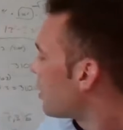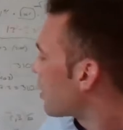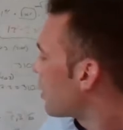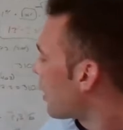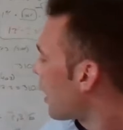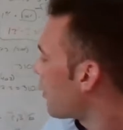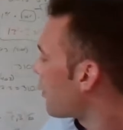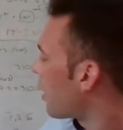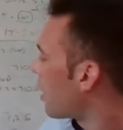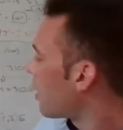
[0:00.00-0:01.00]
You
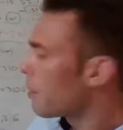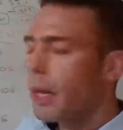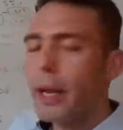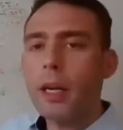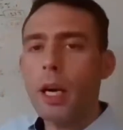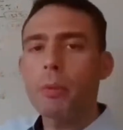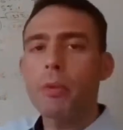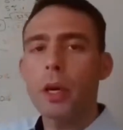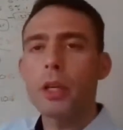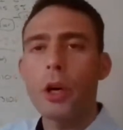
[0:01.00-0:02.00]
have
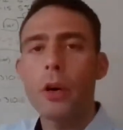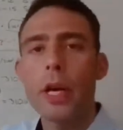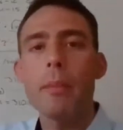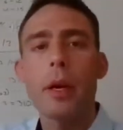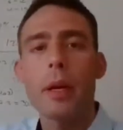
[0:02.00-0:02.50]
your